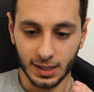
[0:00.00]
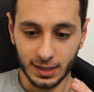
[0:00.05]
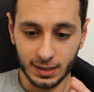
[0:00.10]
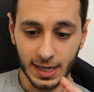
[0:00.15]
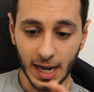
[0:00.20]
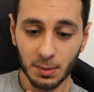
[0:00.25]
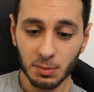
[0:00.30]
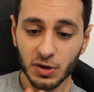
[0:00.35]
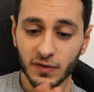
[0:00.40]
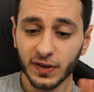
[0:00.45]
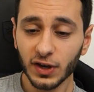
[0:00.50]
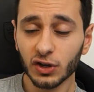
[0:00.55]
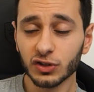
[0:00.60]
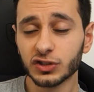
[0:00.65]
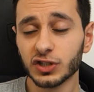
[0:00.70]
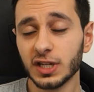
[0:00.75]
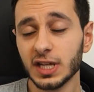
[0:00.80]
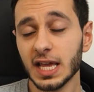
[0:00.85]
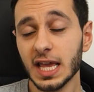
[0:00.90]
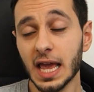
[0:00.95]
Now moving on
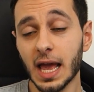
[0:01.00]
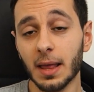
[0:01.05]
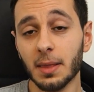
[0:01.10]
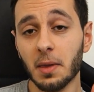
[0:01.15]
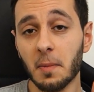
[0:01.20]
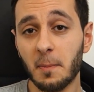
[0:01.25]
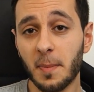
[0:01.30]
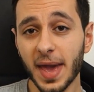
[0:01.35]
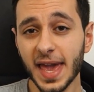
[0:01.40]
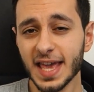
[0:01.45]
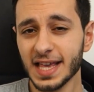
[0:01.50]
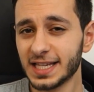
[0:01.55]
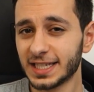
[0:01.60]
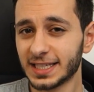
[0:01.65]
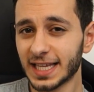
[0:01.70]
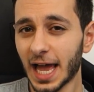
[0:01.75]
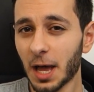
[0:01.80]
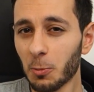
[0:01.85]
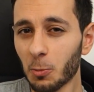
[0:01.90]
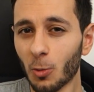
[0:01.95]
to the bass,
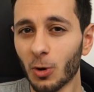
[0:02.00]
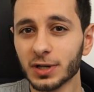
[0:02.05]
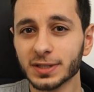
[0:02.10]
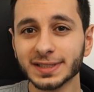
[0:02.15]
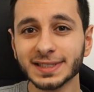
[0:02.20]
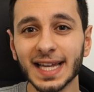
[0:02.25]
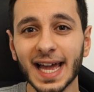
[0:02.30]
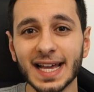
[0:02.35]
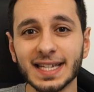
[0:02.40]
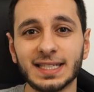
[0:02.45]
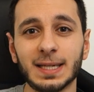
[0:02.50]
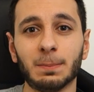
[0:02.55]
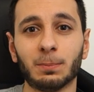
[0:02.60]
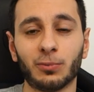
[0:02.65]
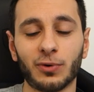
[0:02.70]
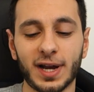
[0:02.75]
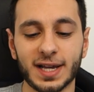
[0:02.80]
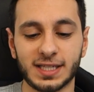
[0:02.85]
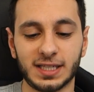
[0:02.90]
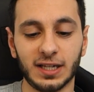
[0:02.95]
that wasn't as
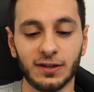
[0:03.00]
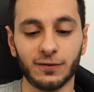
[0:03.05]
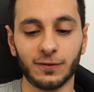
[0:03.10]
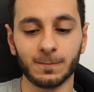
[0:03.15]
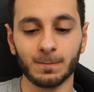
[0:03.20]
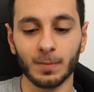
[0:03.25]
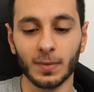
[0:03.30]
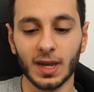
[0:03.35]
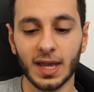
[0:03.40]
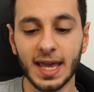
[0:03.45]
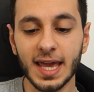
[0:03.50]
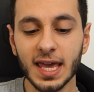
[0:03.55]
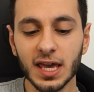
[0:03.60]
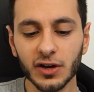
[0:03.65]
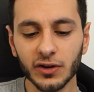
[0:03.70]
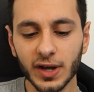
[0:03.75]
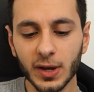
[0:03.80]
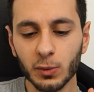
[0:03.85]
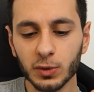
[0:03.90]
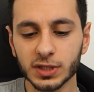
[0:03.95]
impressive.
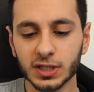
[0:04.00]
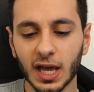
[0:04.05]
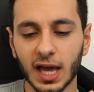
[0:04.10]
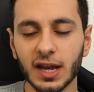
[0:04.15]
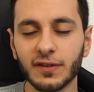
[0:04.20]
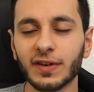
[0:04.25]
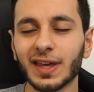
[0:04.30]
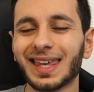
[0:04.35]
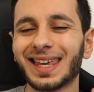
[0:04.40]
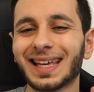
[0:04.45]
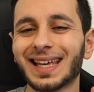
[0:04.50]
Here it was kind of a